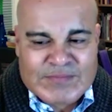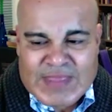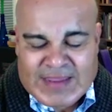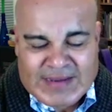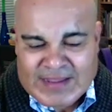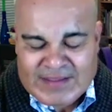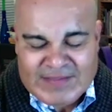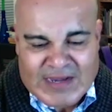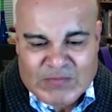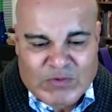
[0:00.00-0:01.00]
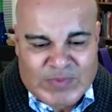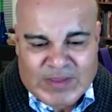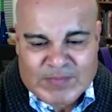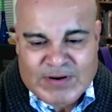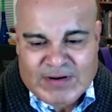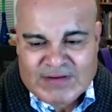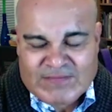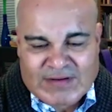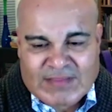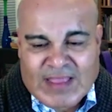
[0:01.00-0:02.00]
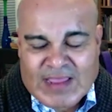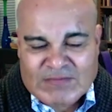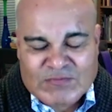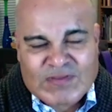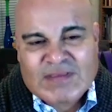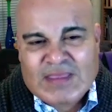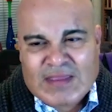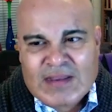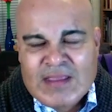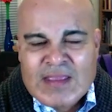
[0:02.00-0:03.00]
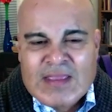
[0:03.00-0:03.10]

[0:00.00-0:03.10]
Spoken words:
heyday, that it will be part of our lives once again.